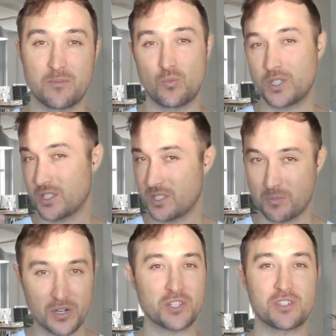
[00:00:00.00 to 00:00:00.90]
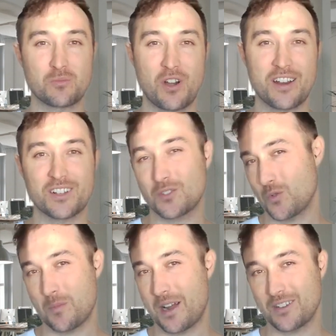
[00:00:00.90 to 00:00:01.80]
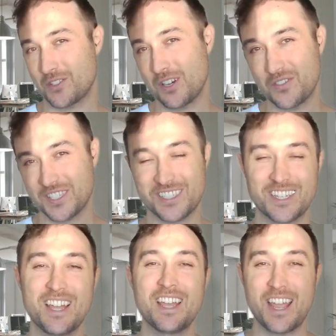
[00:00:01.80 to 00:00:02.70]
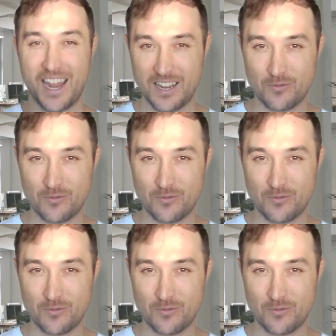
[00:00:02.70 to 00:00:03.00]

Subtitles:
which is to purchase your products or buy your services, and